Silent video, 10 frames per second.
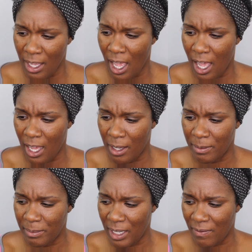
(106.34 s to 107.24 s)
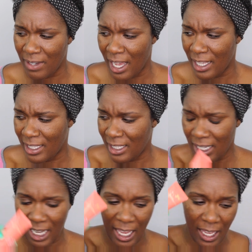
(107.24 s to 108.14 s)
but I've not
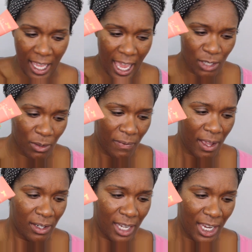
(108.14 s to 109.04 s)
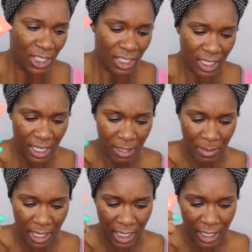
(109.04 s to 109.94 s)
seen a actual foundation come
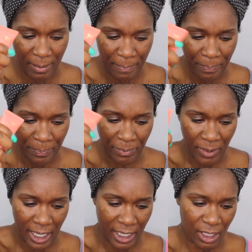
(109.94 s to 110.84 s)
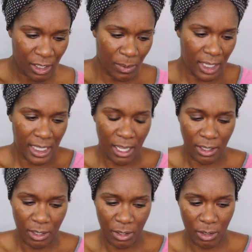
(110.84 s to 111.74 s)
in like a squeeze out
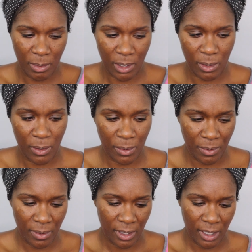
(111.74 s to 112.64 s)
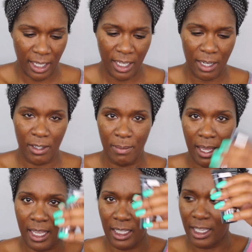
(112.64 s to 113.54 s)
tube. So like here's
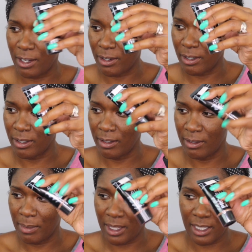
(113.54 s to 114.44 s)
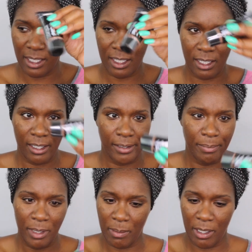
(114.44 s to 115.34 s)
my LA Girl, but this is a
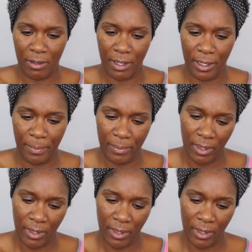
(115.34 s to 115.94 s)
BB cream.